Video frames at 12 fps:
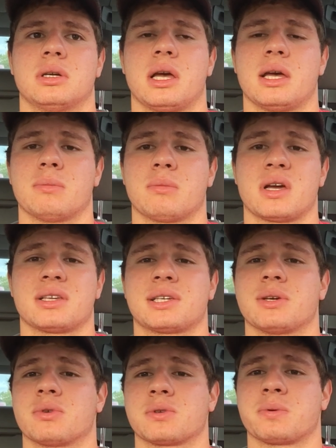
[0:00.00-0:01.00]
And my
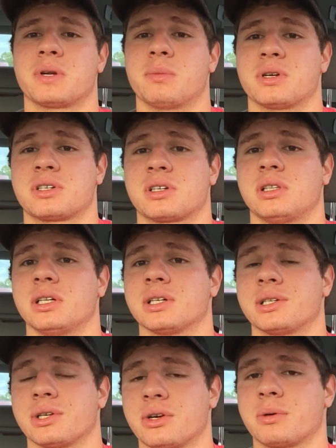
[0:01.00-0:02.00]
skin was pretty much
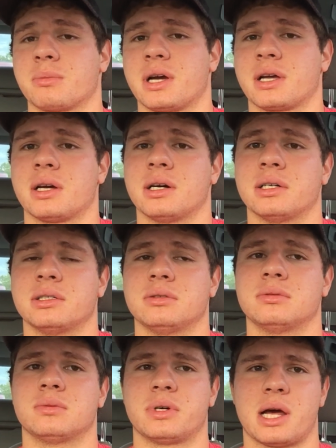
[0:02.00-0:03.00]
clear during my cut
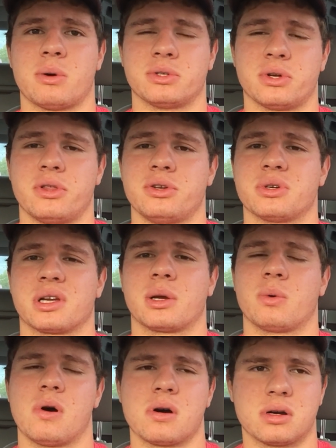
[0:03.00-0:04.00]
when I was only
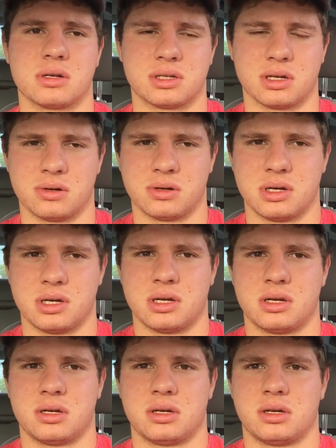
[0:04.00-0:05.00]
drinking water, so
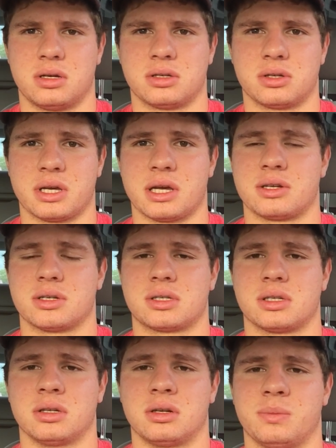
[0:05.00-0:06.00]
yeah,
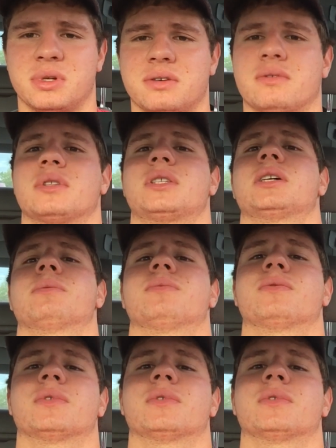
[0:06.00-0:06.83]
just a little bit of a tip.